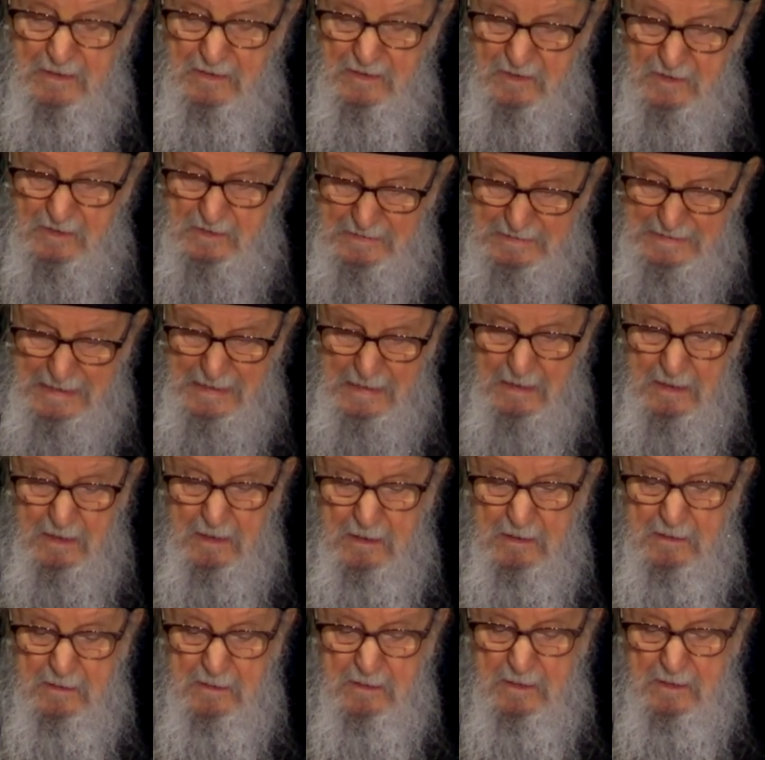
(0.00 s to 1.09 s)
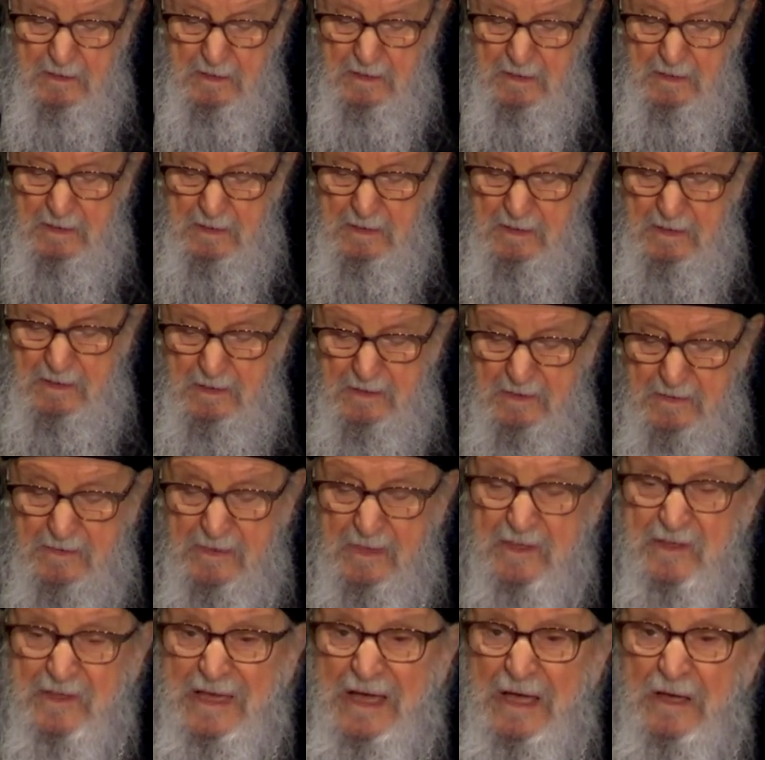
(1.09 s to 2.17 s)
still
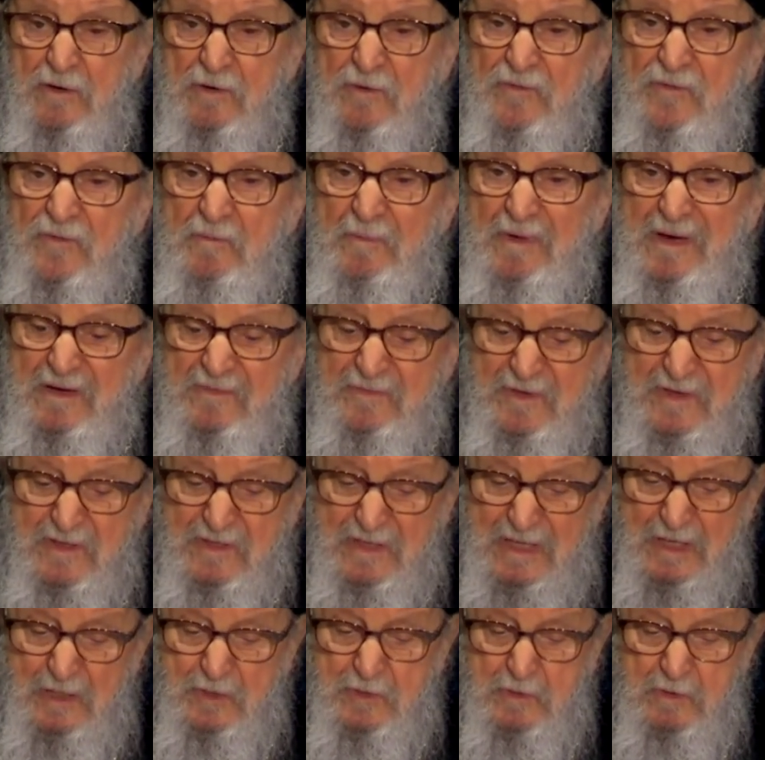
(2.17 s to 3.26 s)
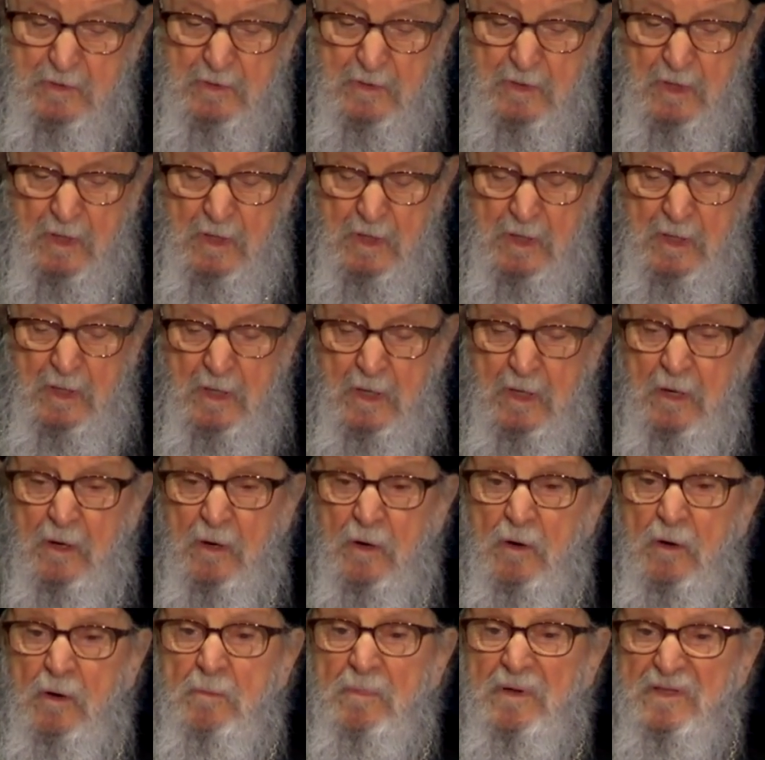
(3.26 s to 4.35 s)
this kind of manifestation
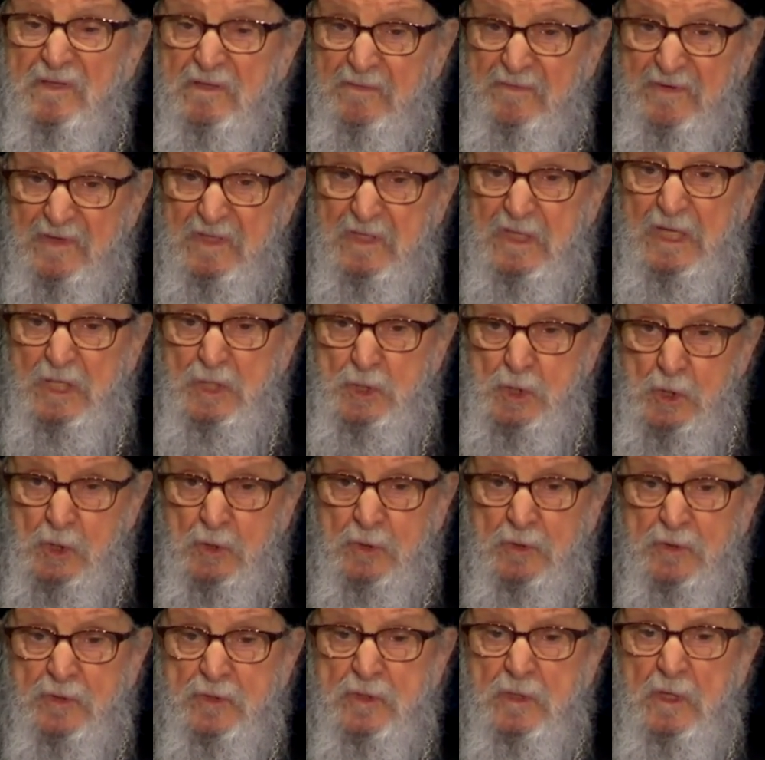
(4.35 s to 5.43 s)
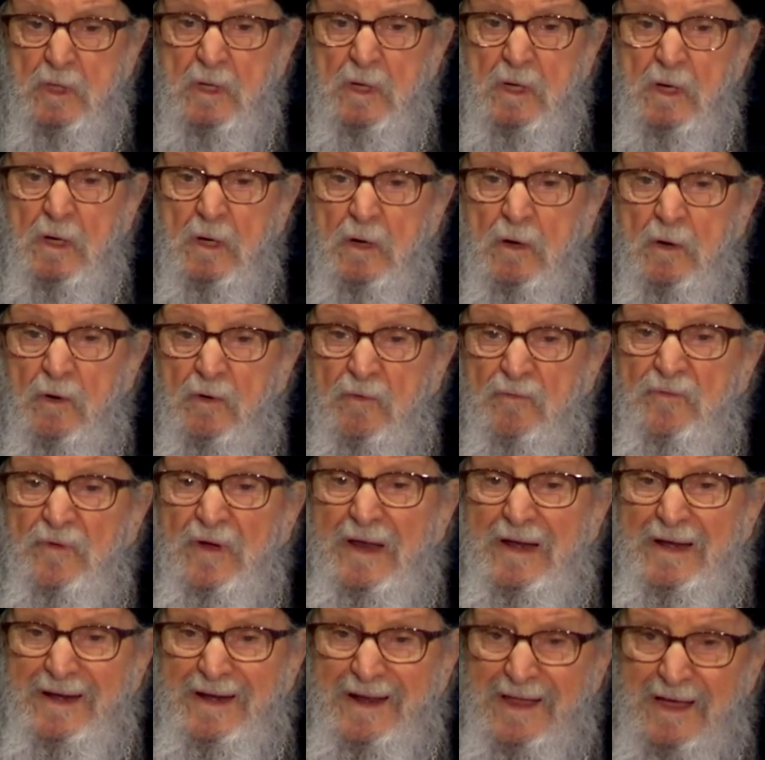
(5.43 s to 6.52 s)
or manifestations of
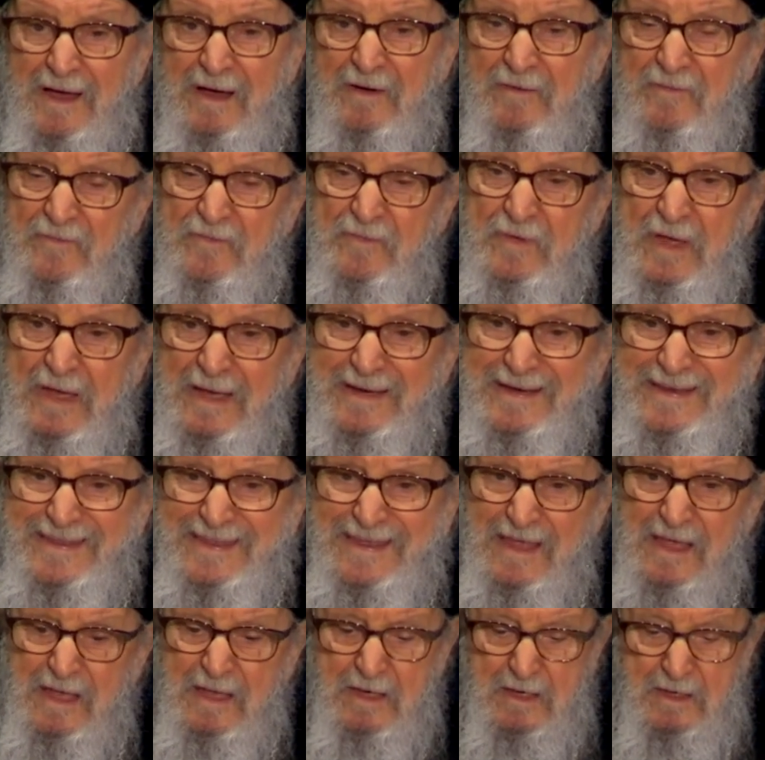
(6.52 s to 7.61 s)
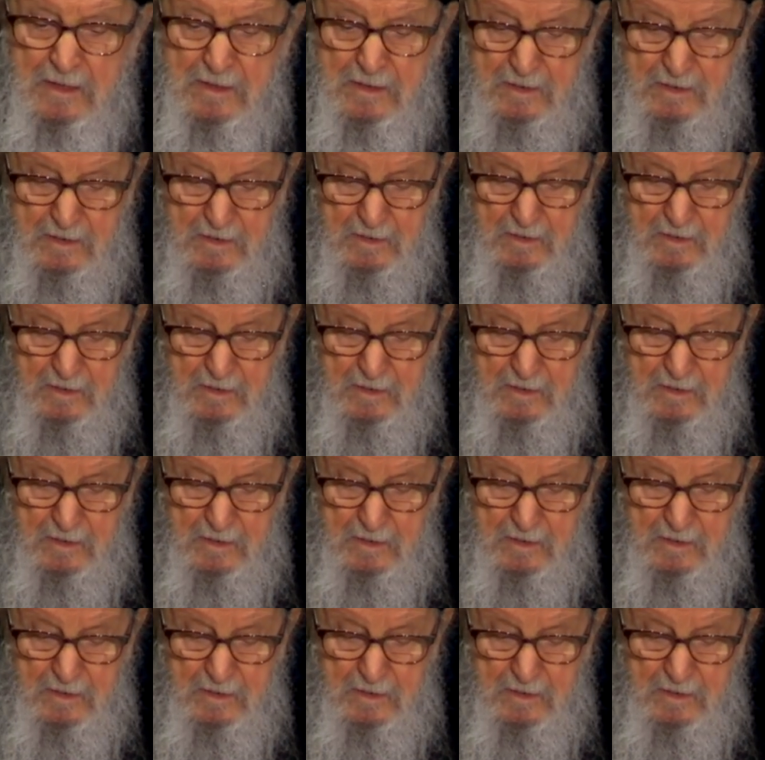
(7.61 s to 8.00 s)
love and care